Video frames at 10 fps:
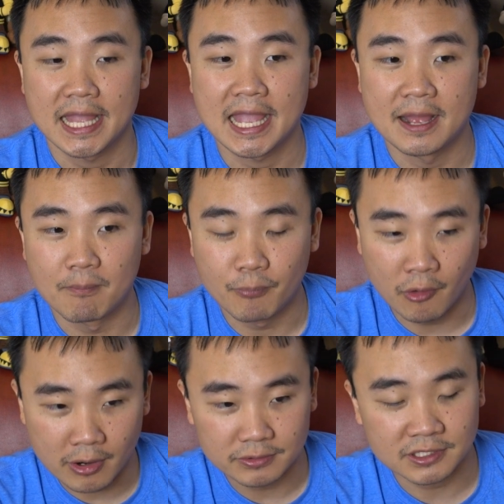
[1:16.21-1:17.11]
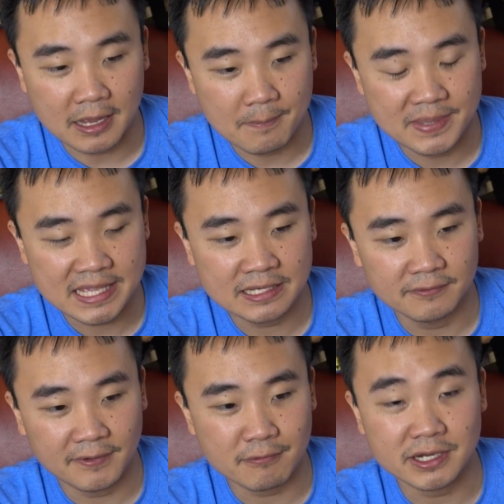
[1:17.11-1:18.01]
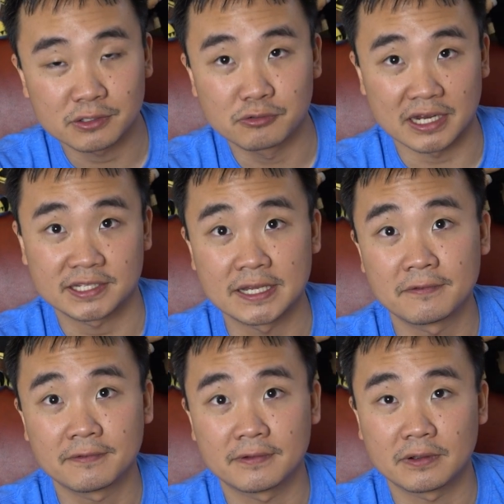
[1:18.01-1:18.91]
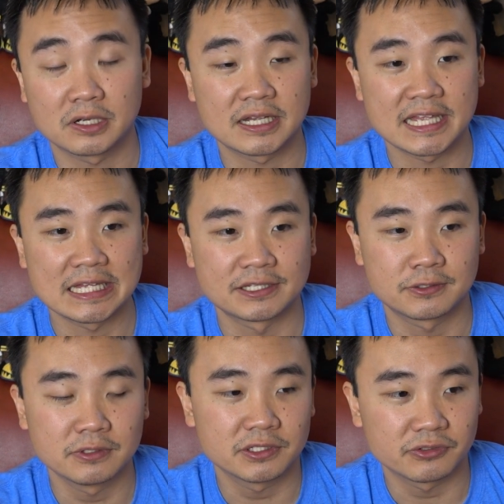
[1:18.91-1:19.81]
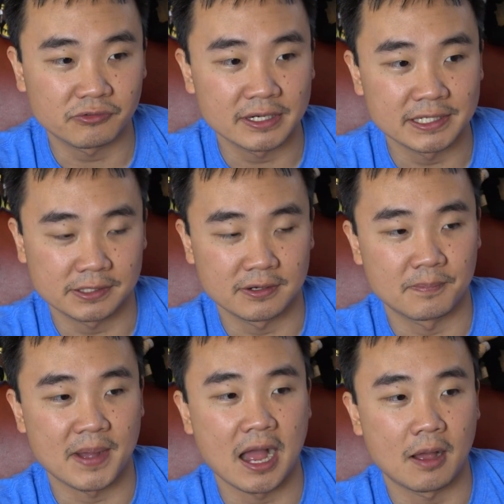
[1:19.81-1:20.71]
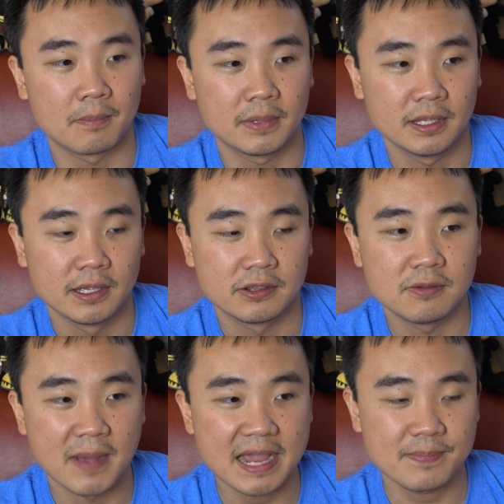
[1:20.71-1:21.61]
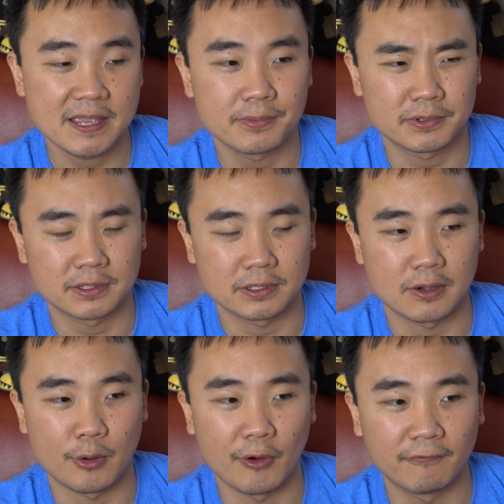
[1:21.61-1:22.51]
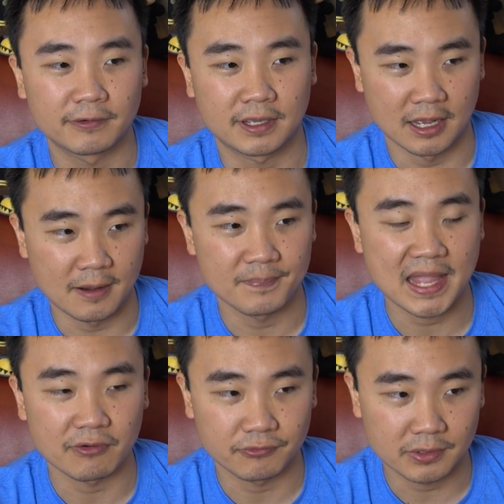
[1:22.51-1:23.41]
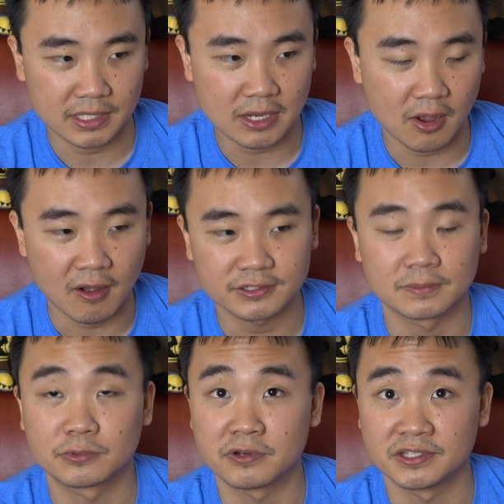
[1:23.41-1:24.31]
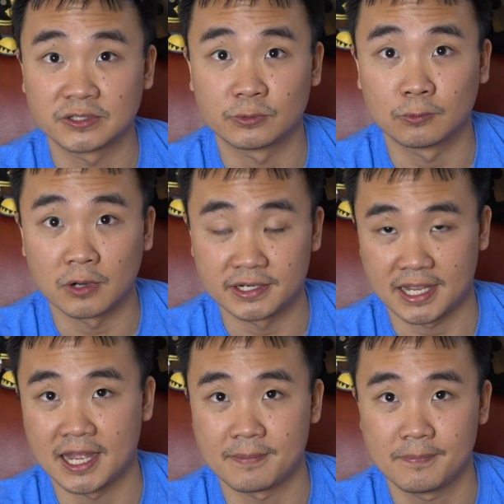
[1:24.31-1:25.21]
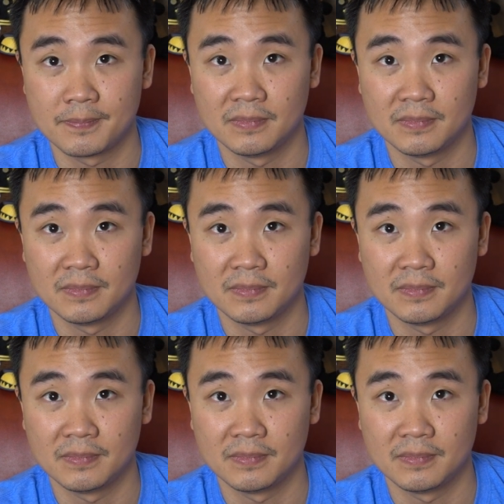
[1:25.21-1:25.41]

And Boros, being very aggressive, as soon as you run into a bomb, you might be able to overcome that really awesome creature one time,